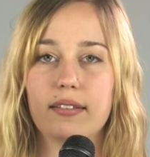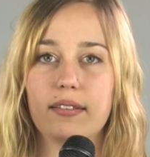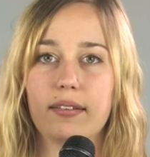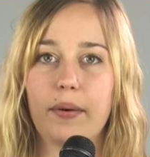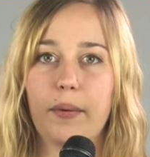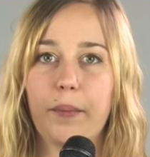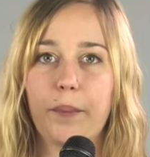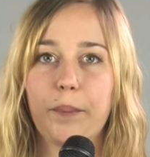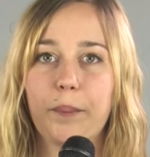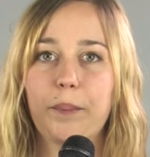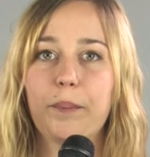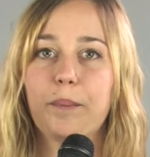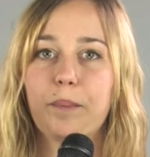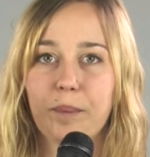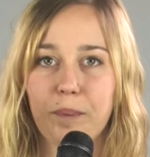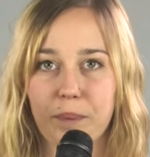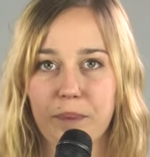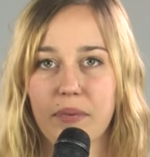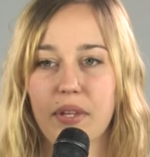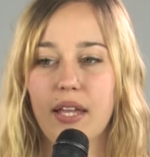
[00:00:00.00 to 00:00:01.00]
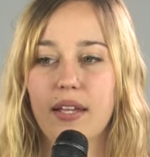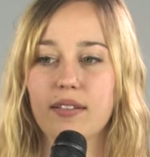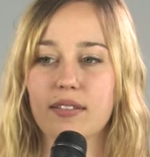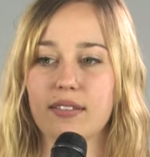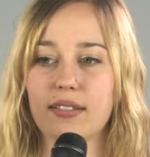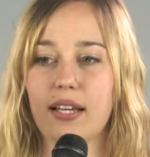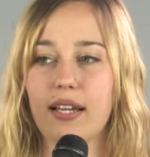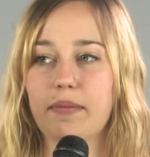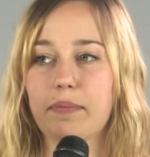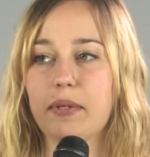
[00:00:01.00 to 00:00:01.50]
So
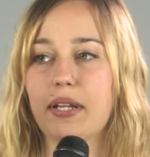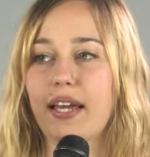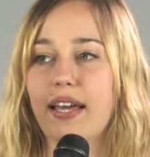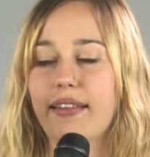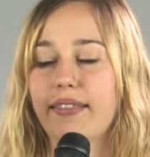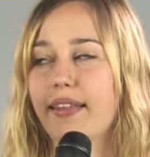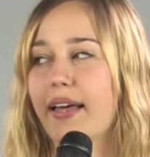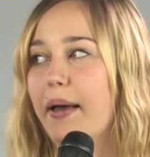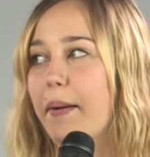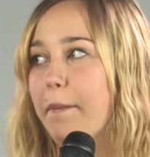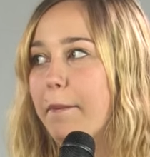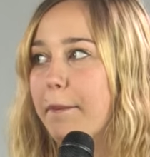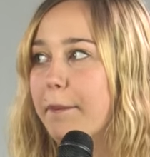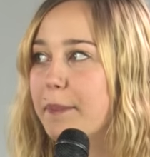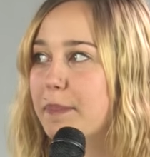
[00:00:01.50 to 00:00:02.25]
it's time to end that.